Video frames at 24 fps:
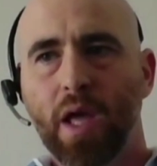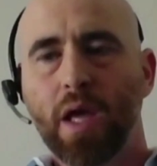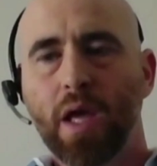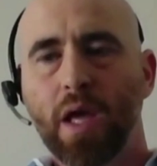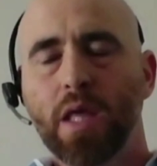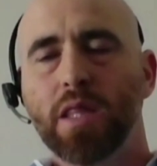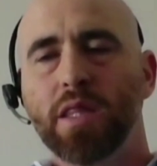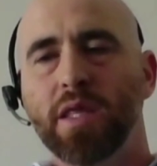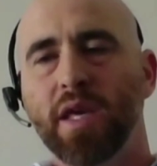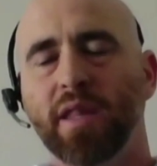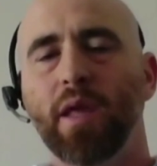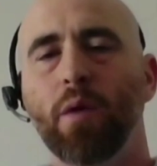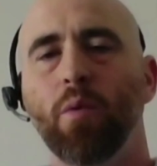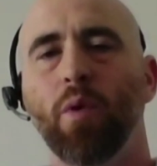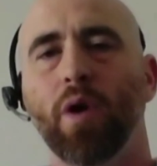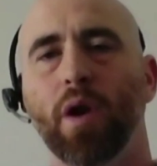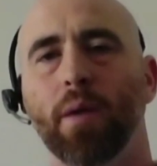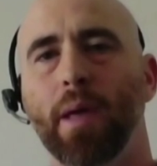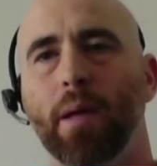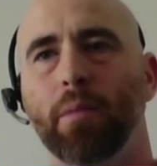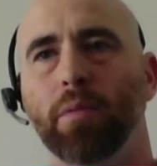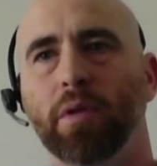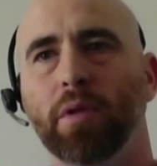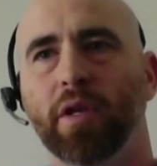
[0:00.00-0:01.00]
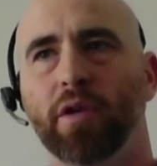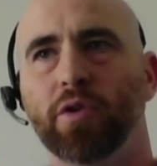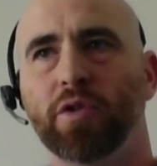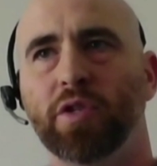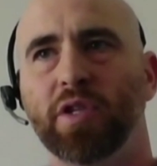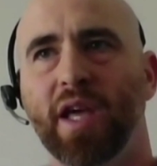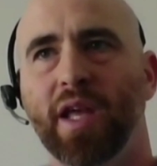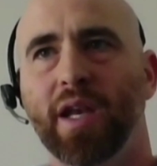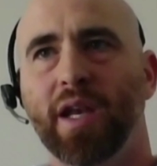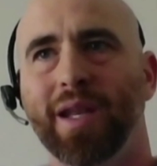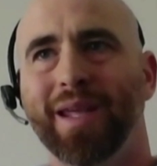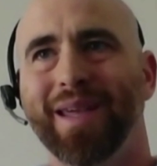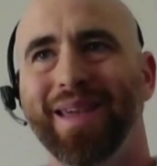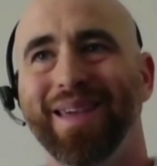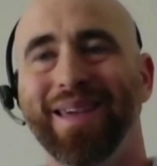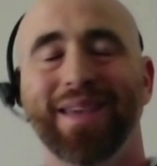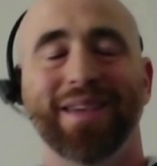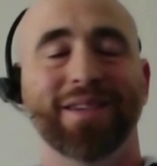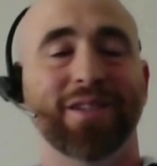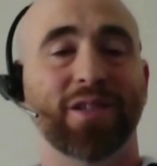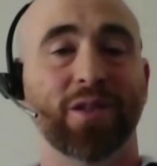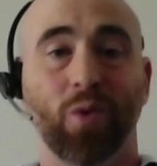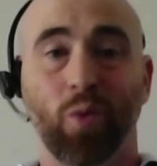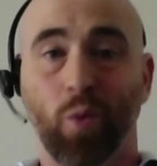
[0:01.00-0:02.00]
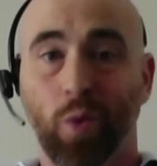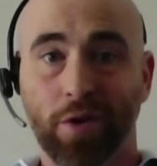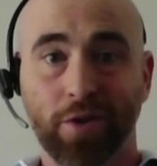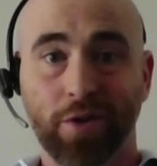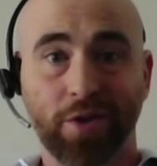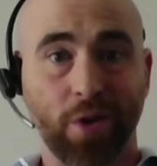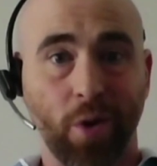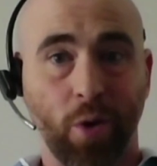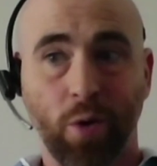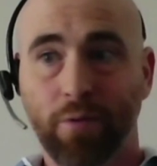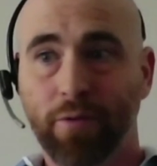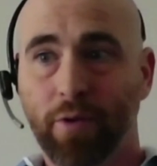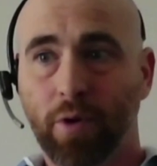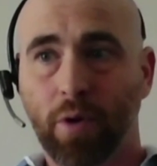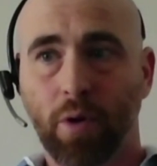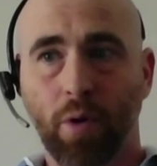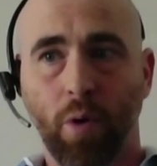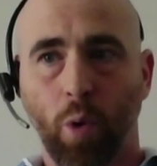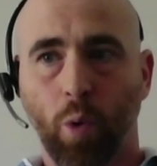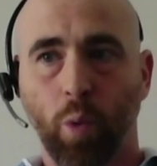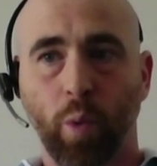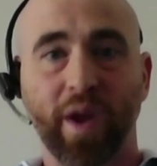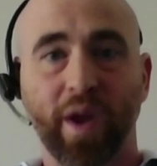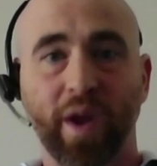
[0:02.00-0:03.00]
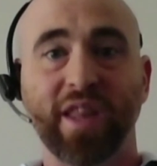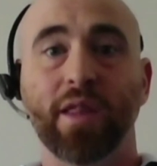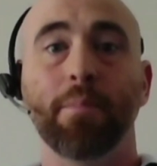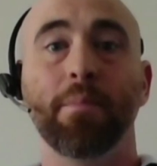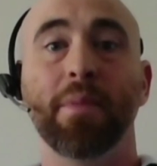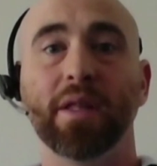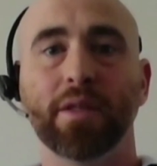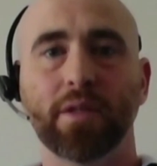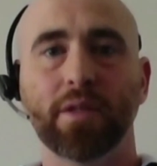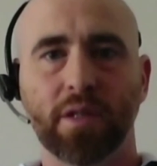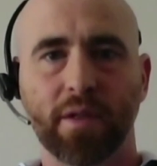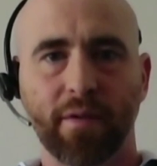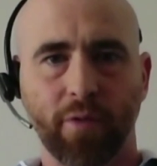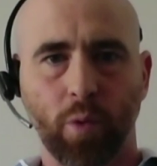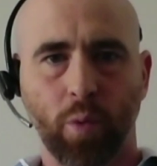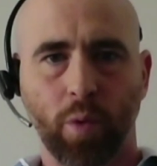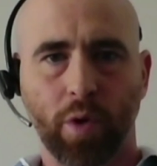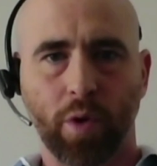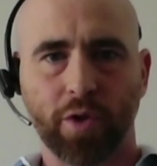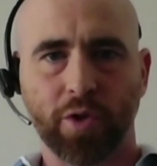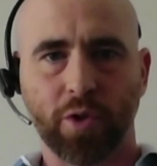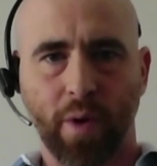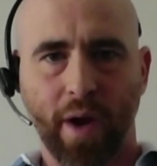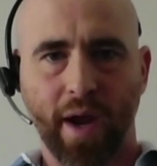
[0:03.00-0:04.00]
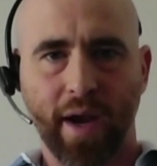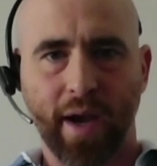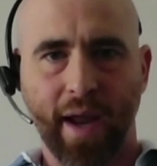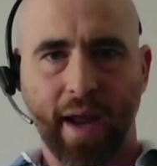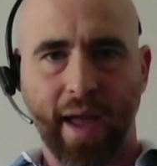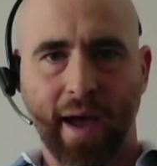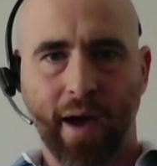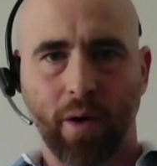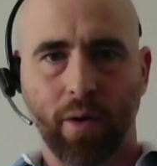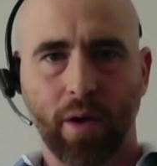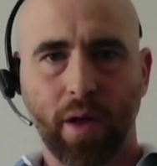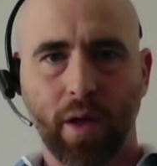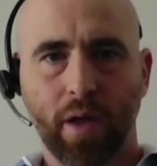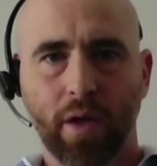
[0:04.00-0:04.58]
Then they want to be able to understand, is the worst over or are we in the midst of the worst right now?